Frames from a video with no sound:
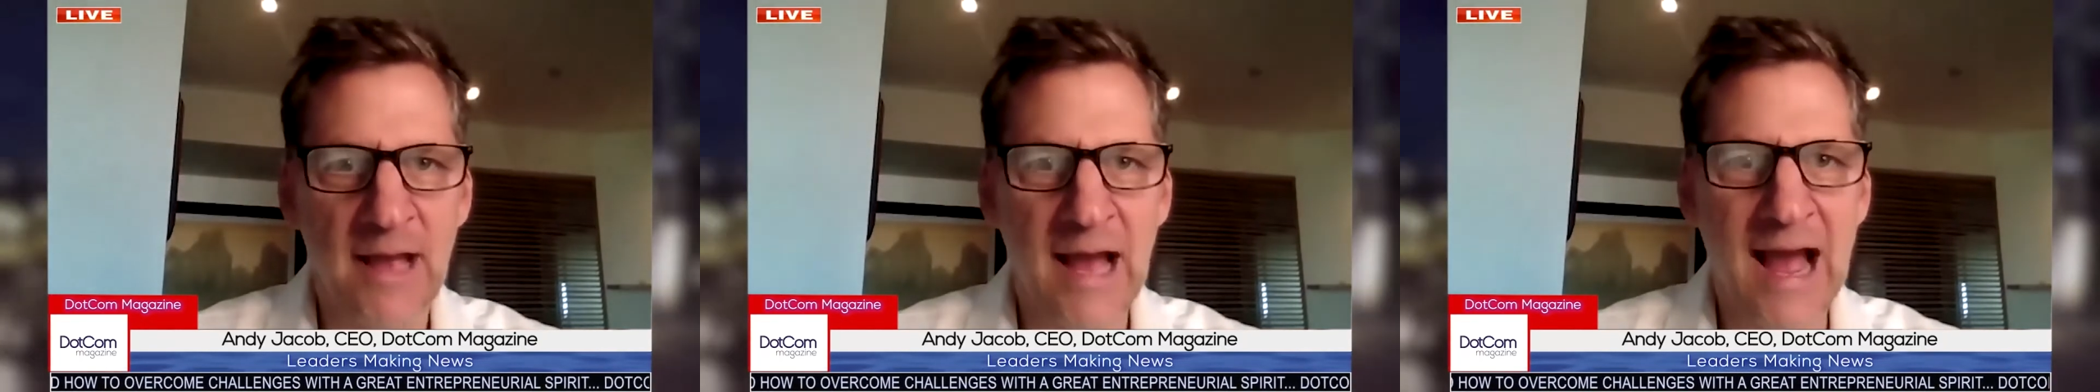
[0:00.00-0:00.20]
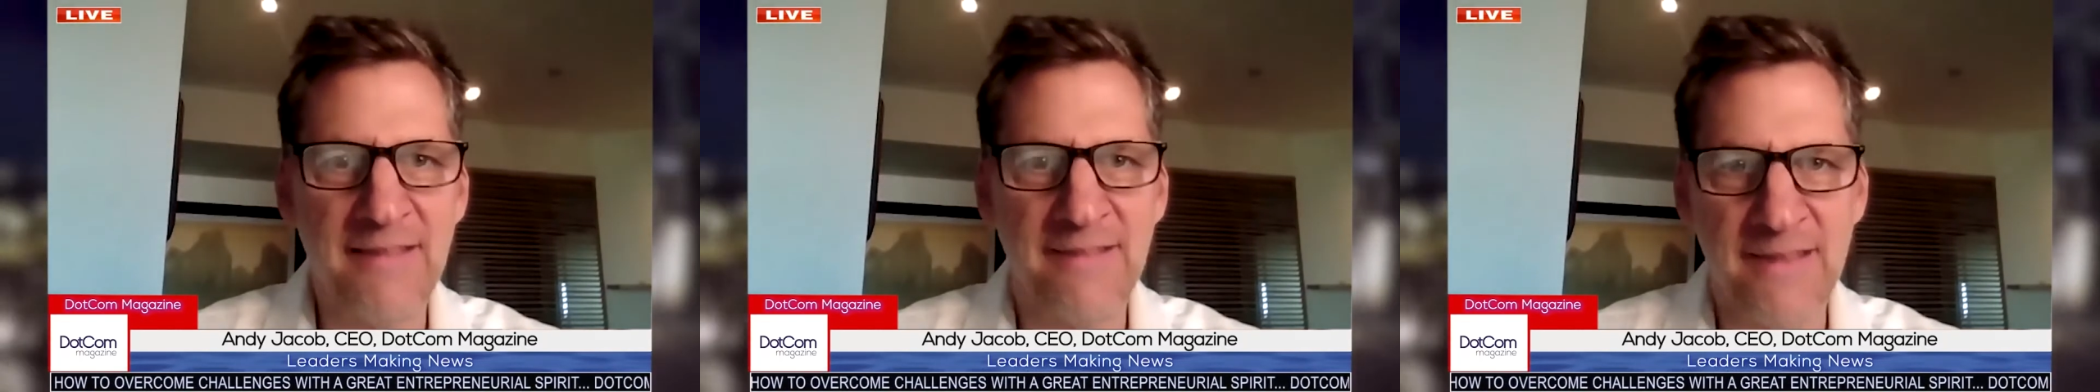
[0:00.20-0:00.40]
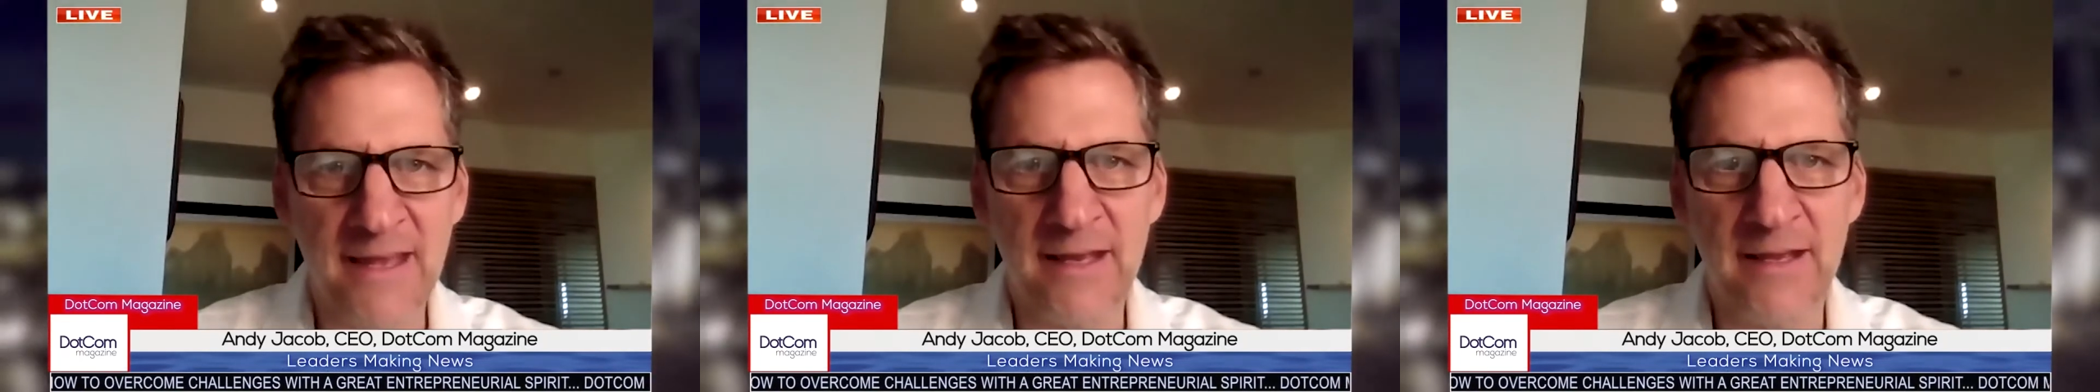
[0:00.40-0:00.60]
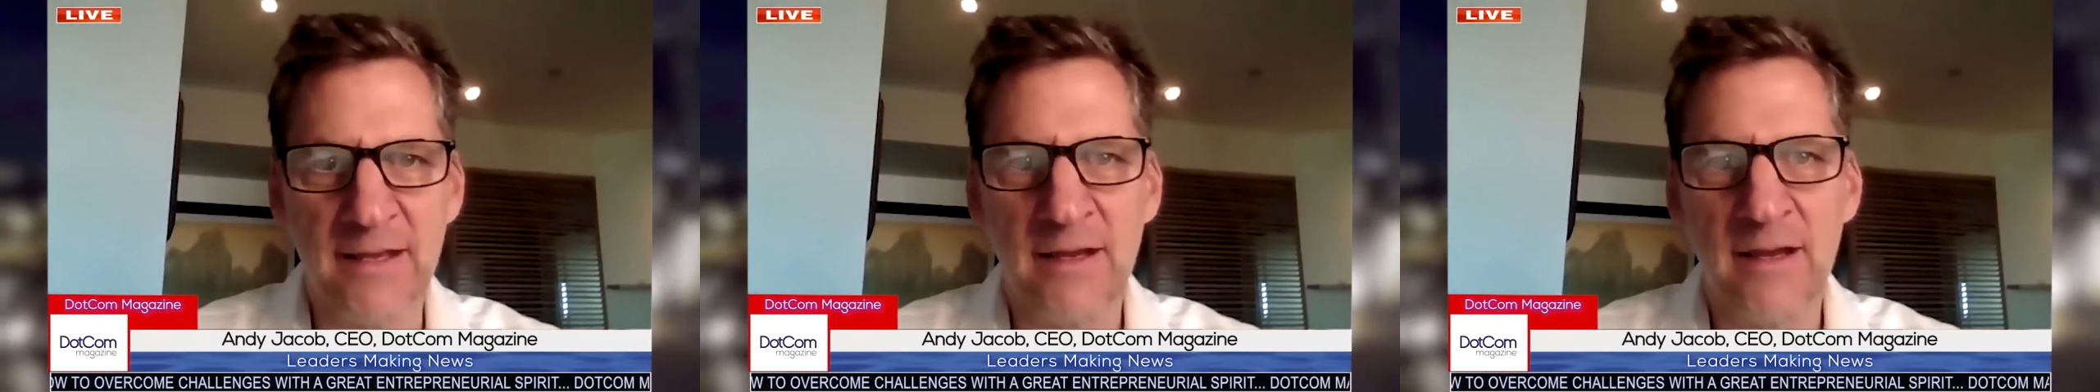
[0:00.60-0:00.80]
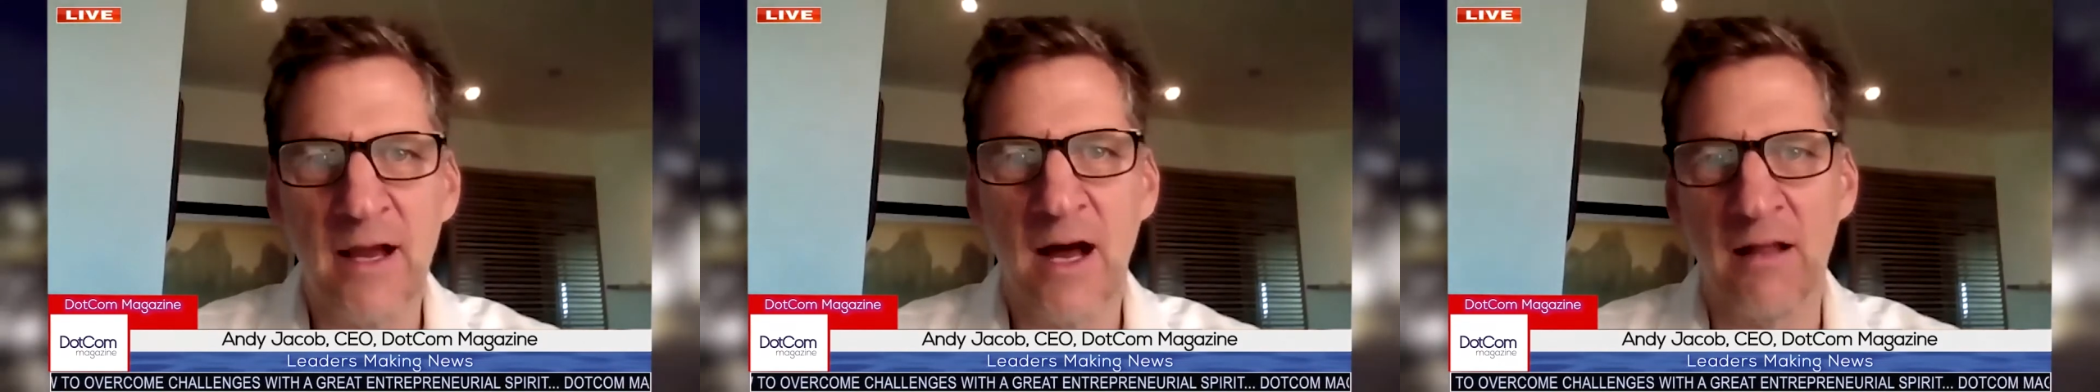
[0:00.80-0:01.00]
I
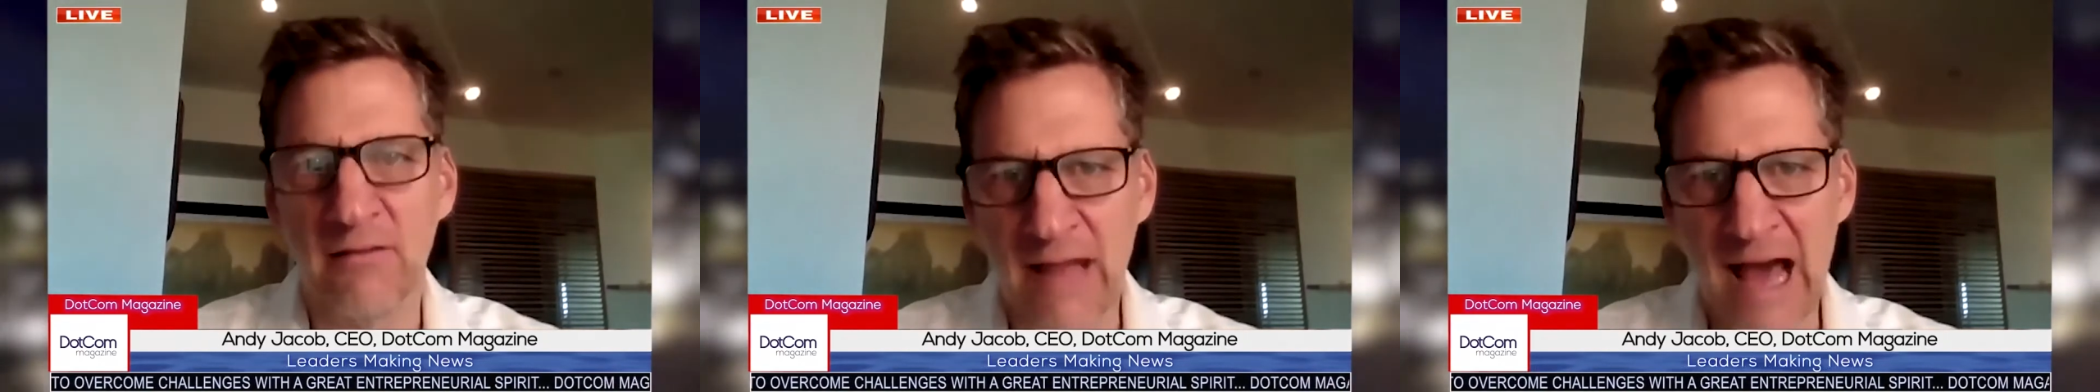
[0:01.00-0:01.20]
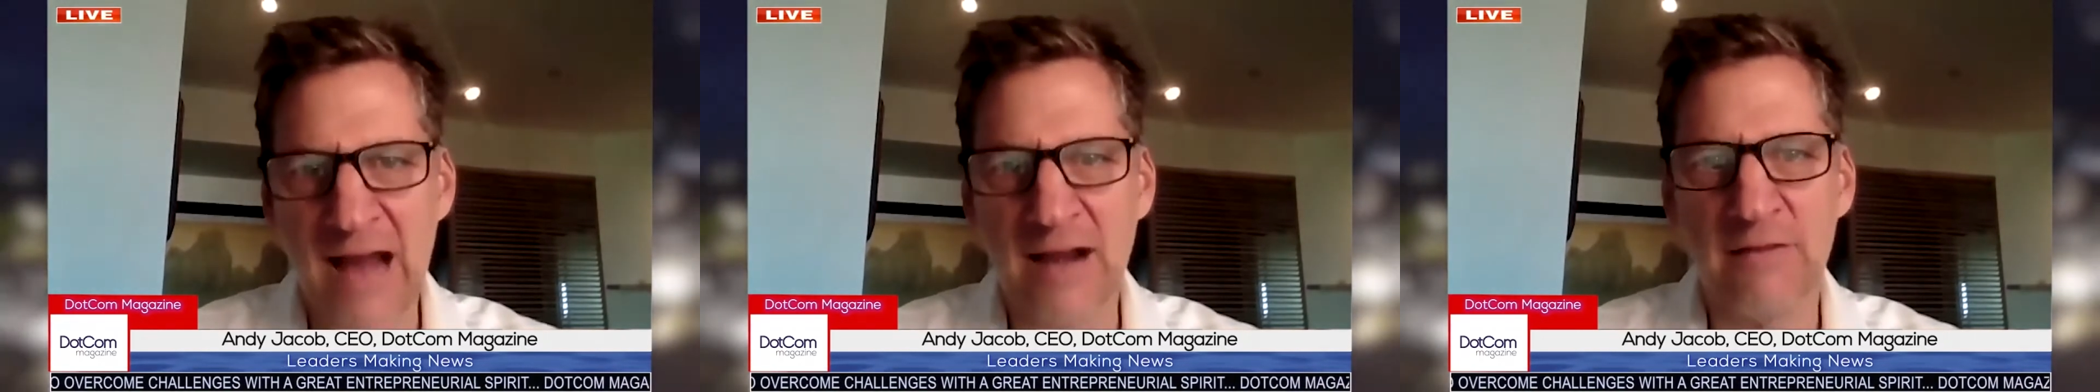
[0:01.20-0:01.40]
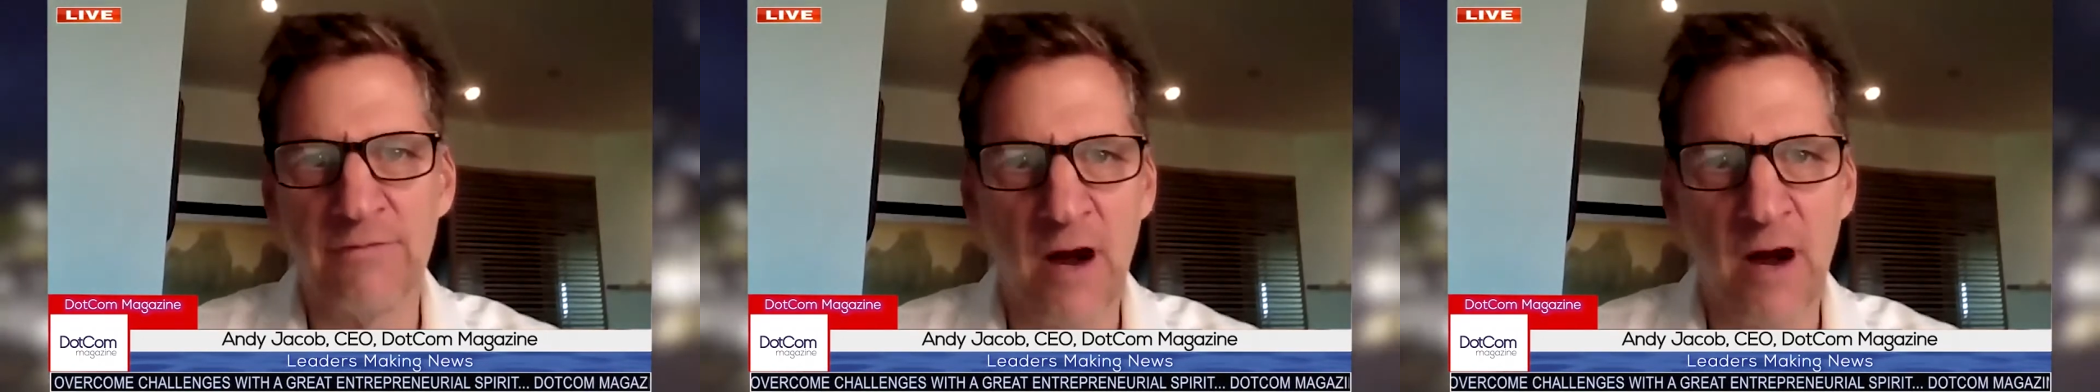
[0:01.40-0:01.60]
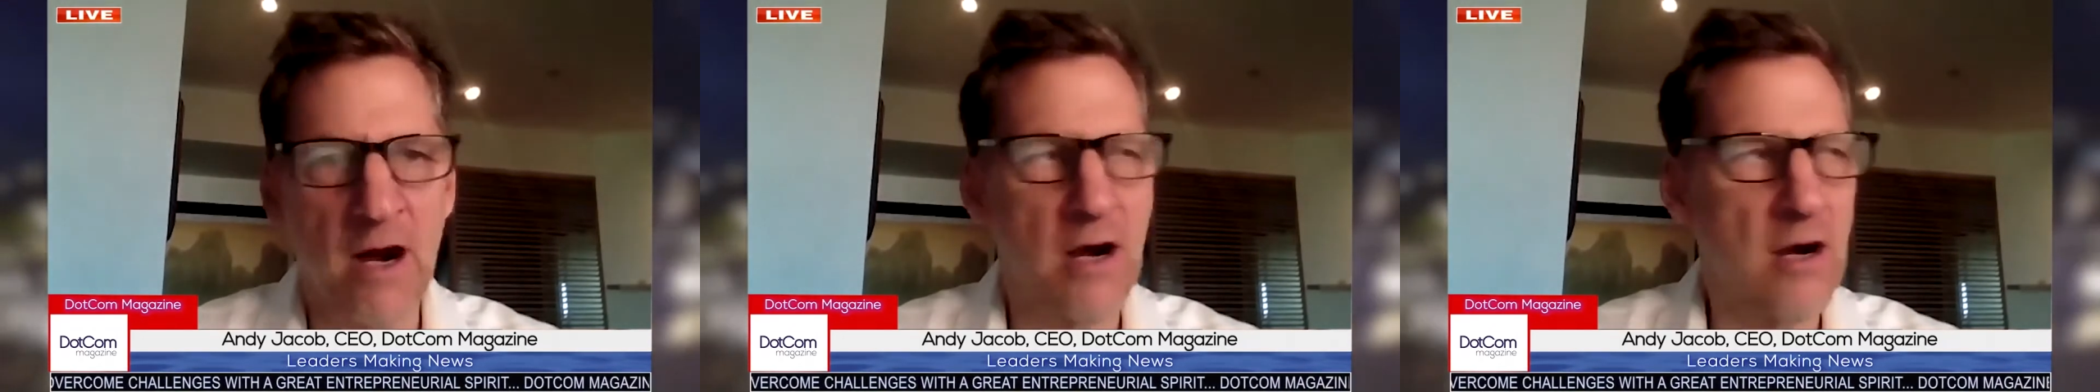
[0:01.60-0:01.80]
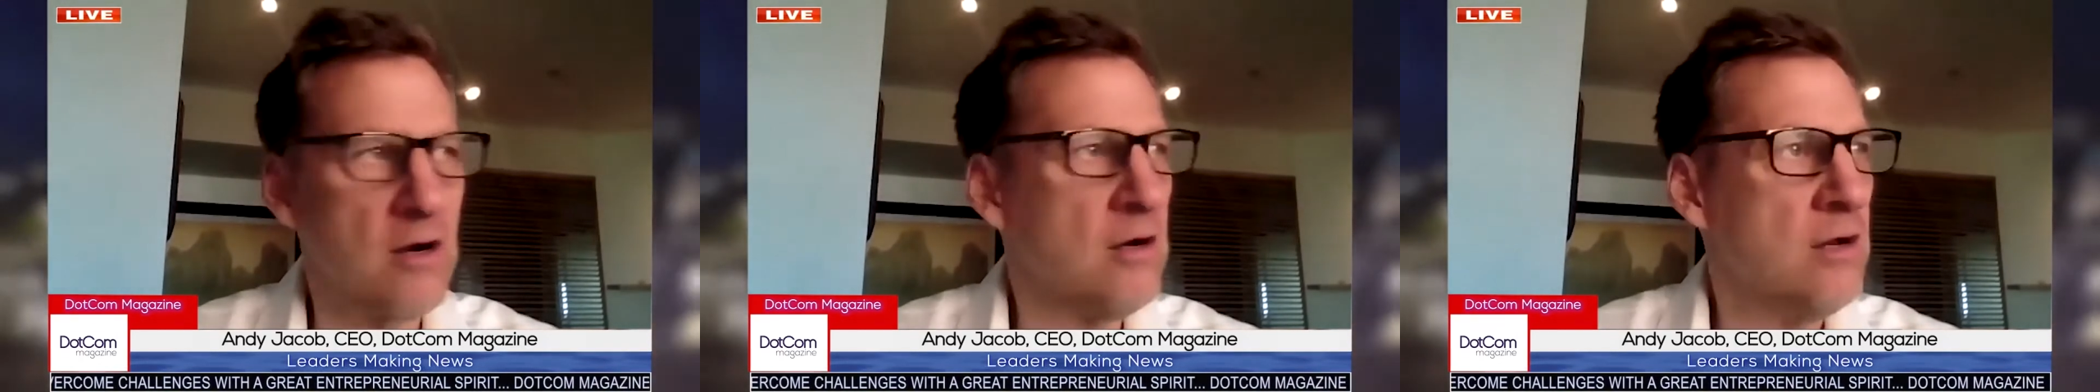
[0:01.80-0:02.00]
think a lot of
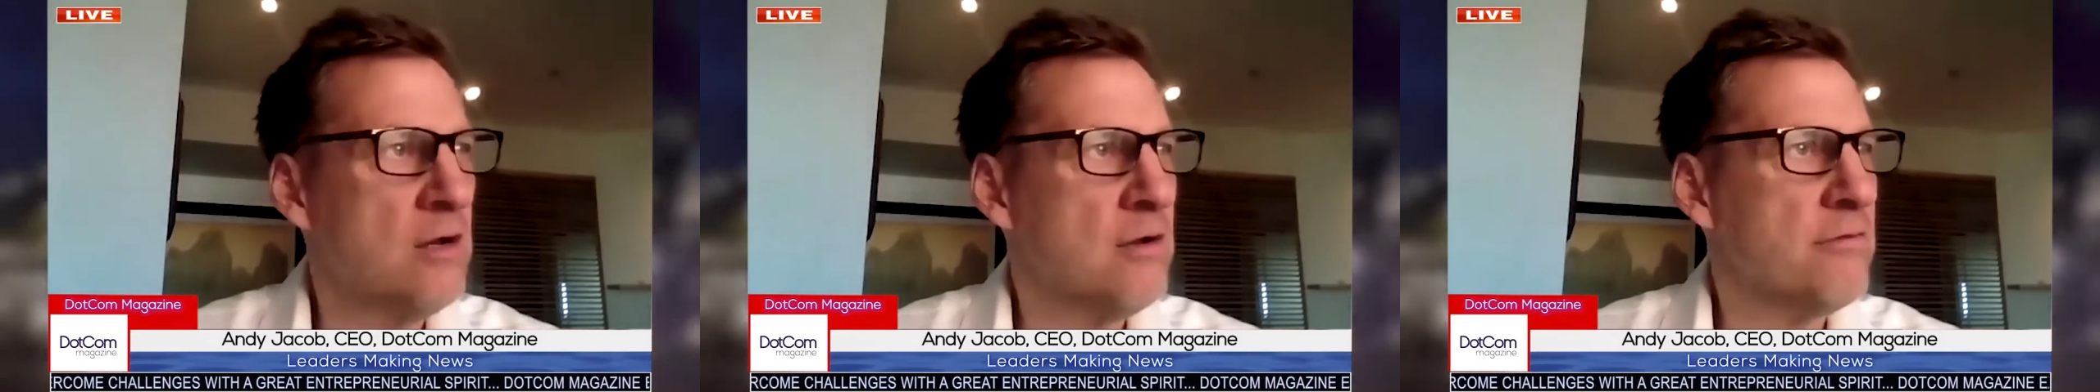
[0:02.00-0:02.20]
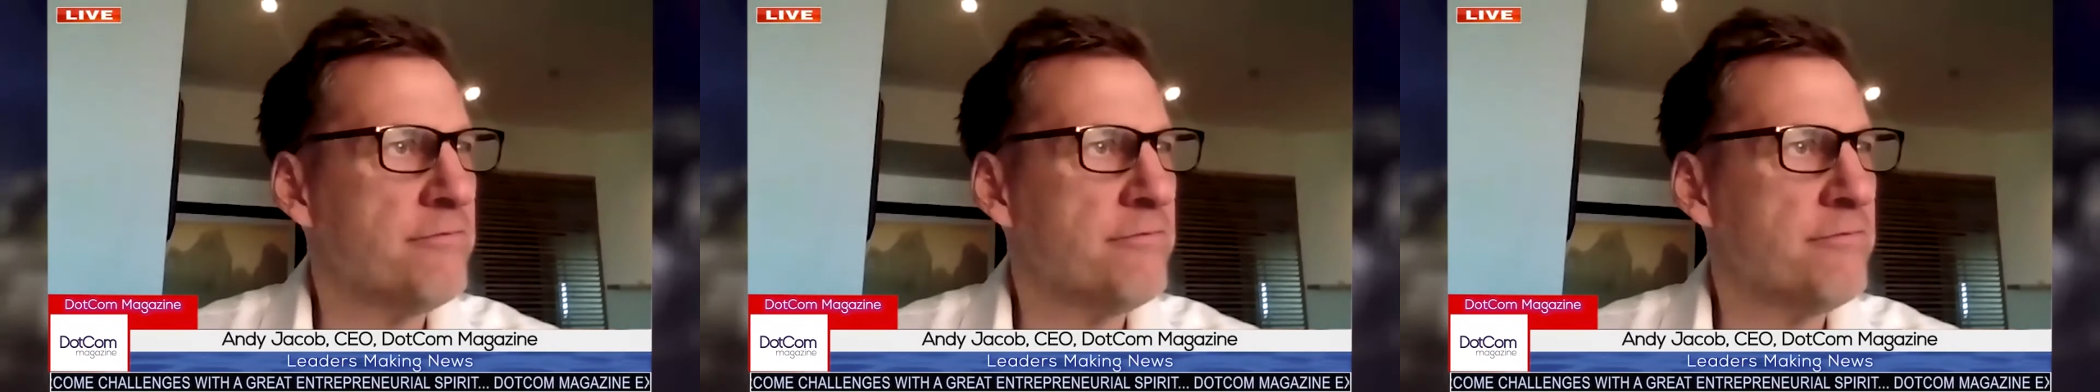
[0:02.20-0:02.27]
our